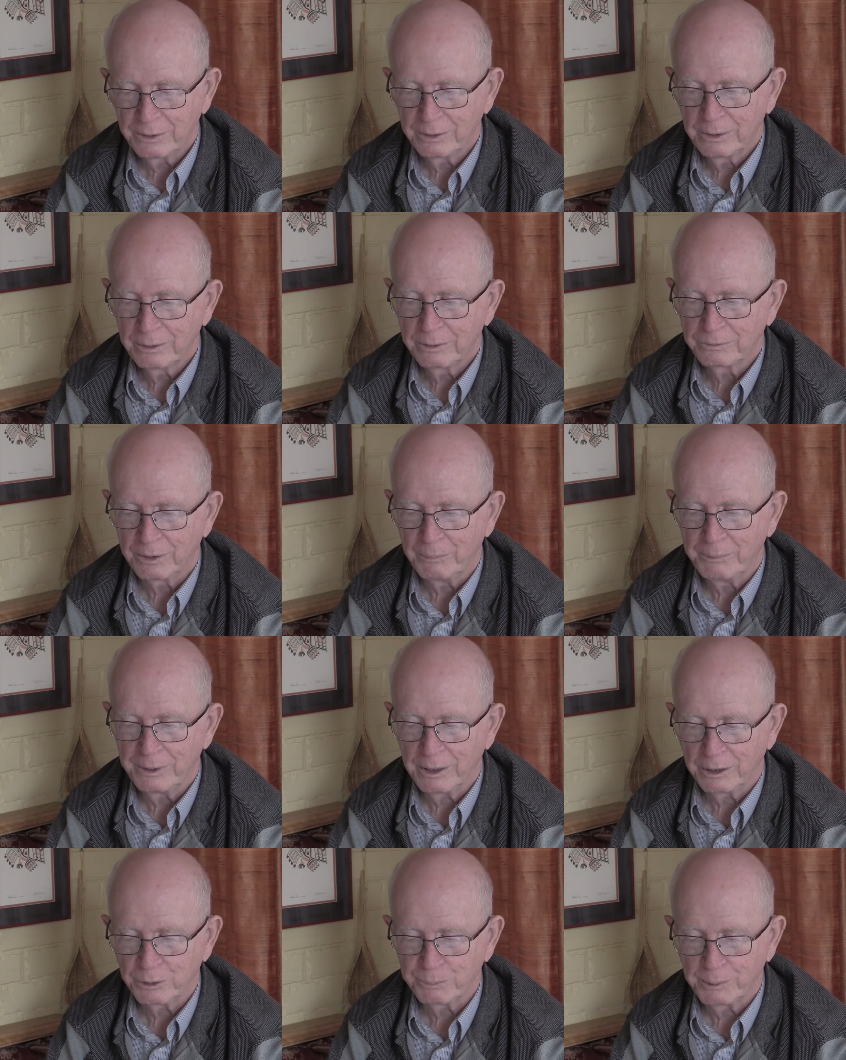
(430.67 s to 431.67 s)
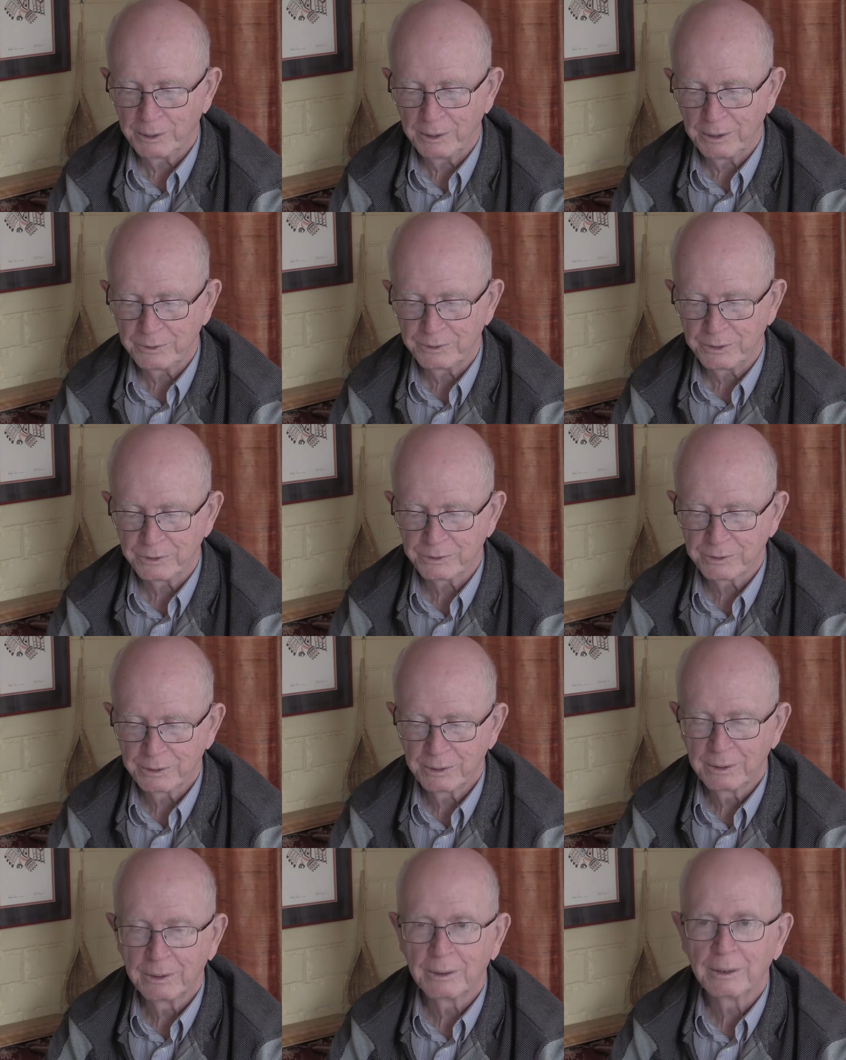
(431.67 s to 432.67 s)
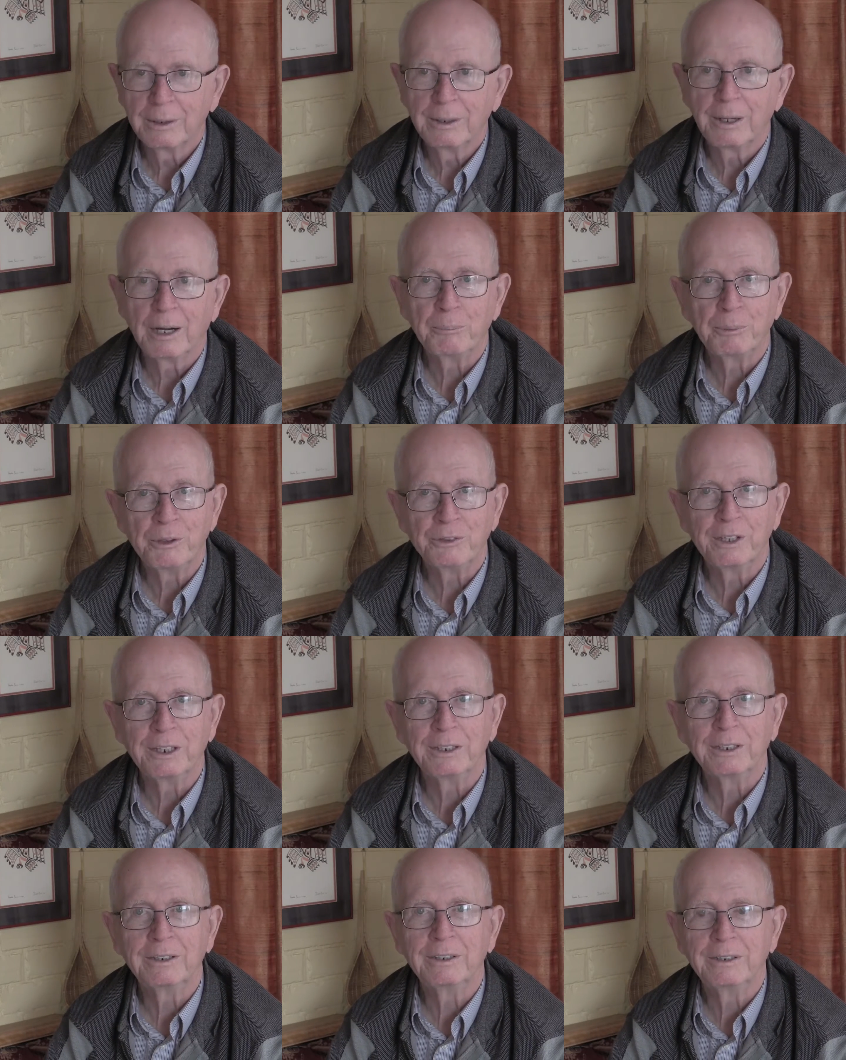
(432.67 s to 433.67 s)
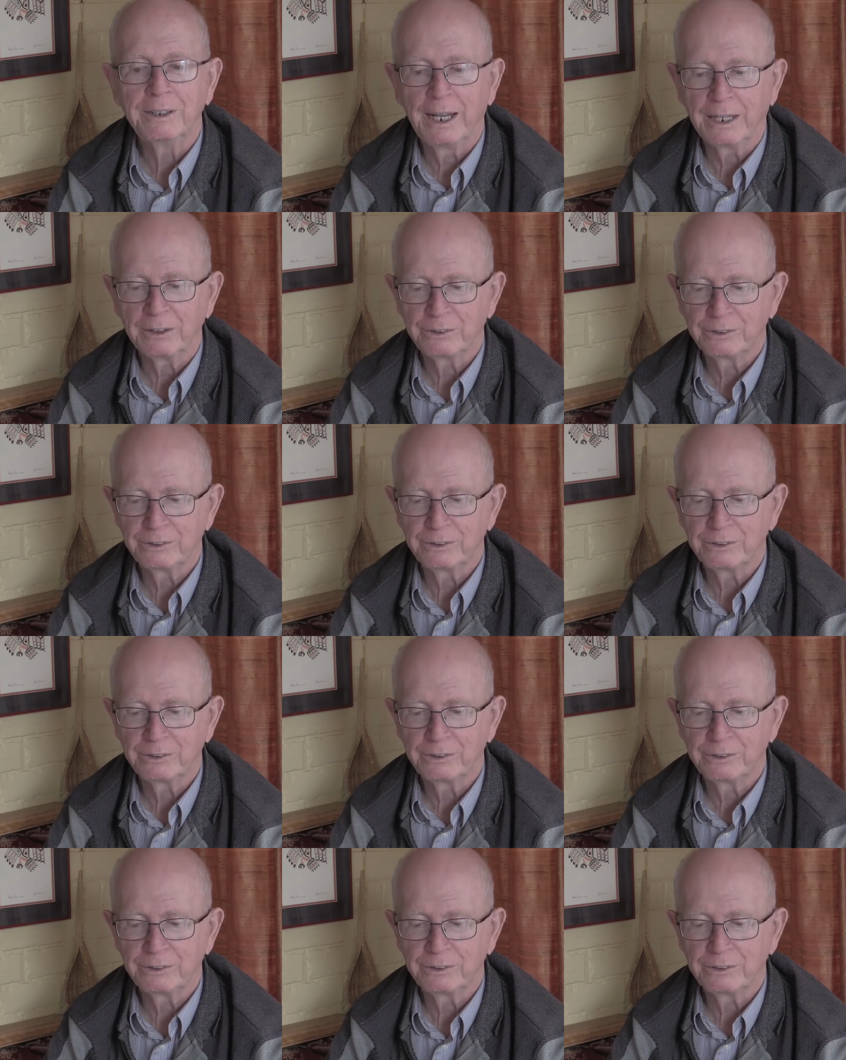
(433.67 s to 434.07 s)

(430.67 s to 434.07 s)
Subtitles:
from their experiences are presented next.